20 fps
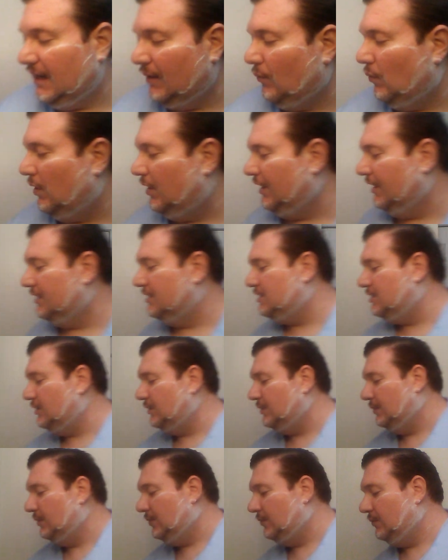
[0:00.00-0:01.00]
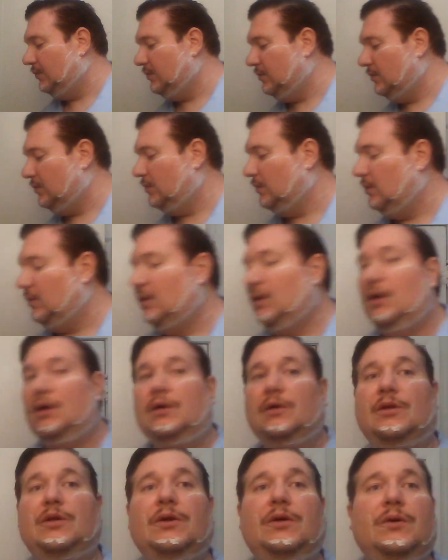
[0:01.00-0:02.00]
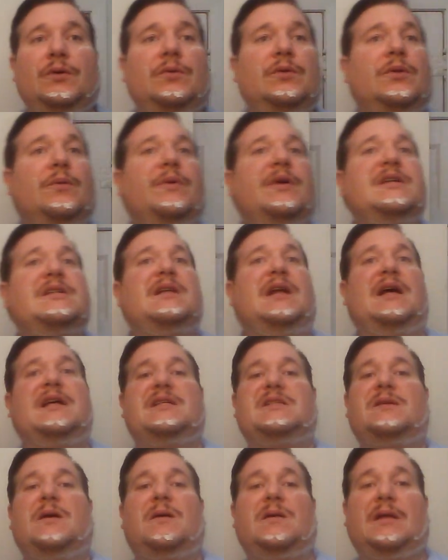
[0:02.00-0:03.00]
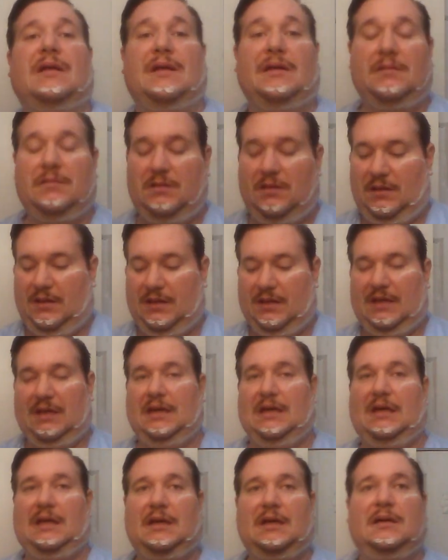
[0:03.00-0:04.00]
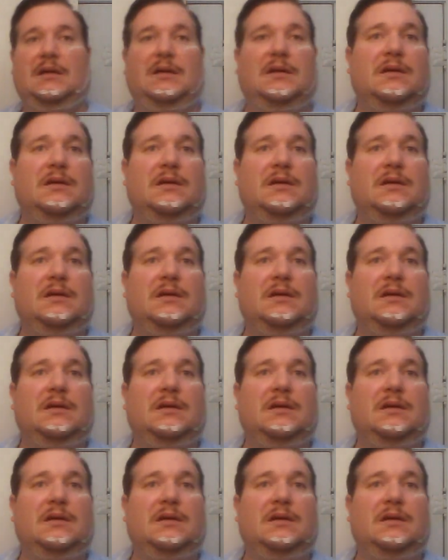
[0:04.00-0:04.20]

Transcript: I wanted to do, the reason I started the